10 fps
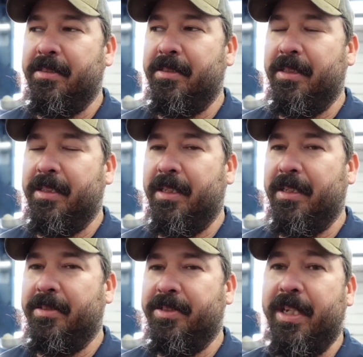I
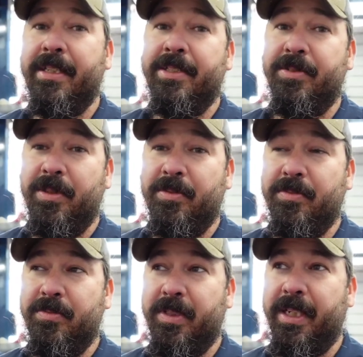understand that you don't
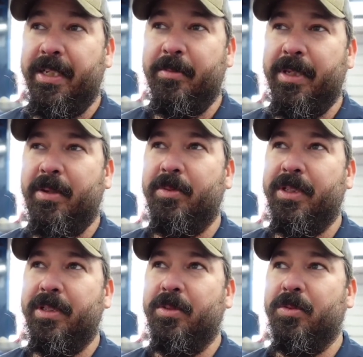get it, but I want
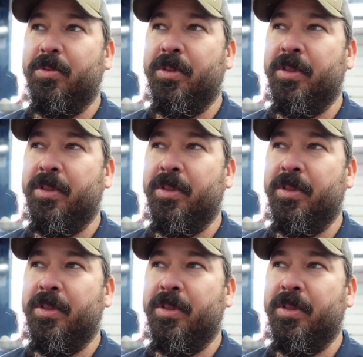to know